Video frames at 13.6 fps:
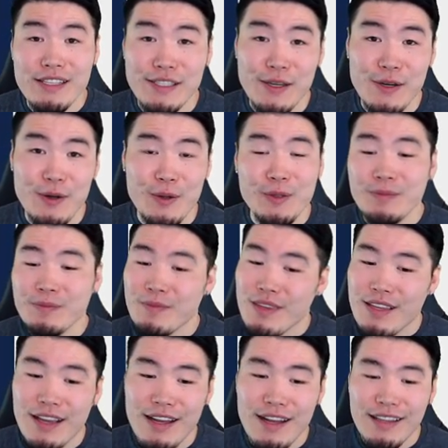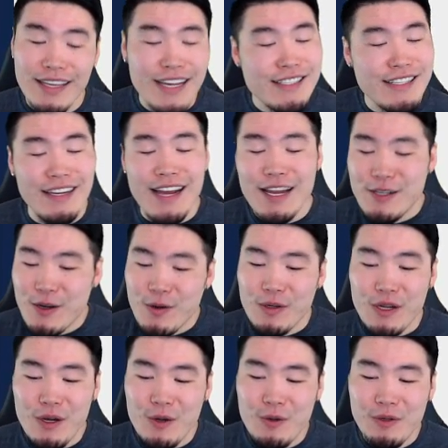So, uh, like I said, I don't
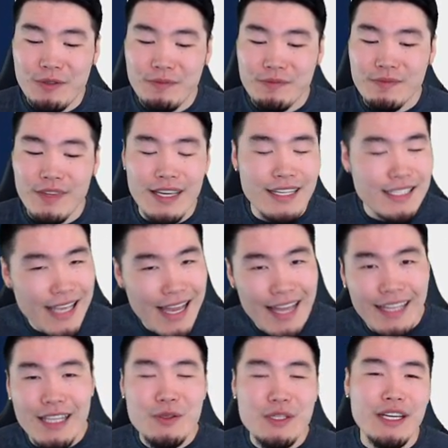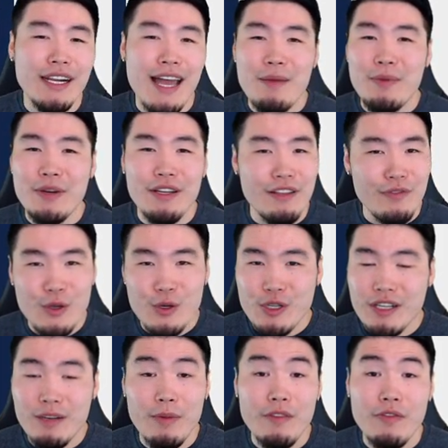know exactly what's going to happen in the
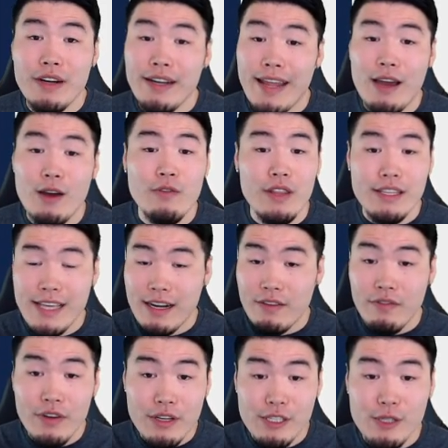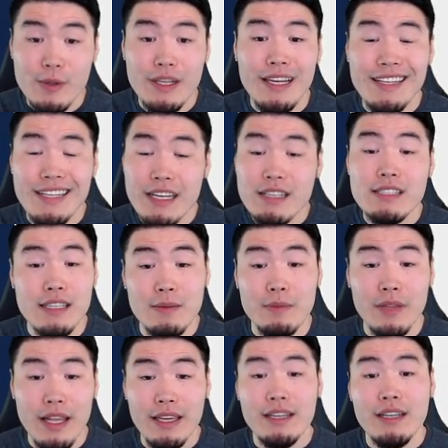future, but for now, for this anniversary, it does seem
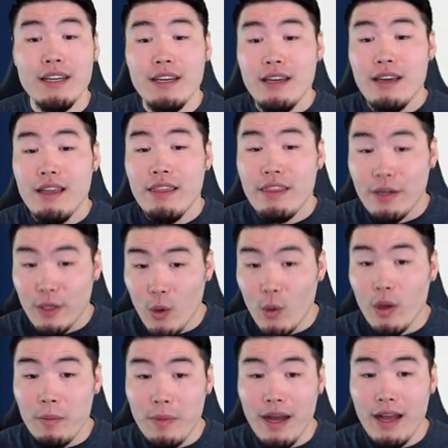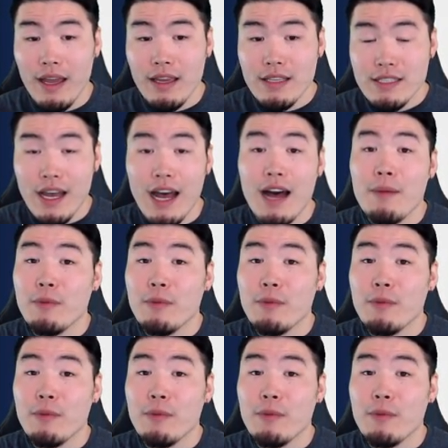like they're going by top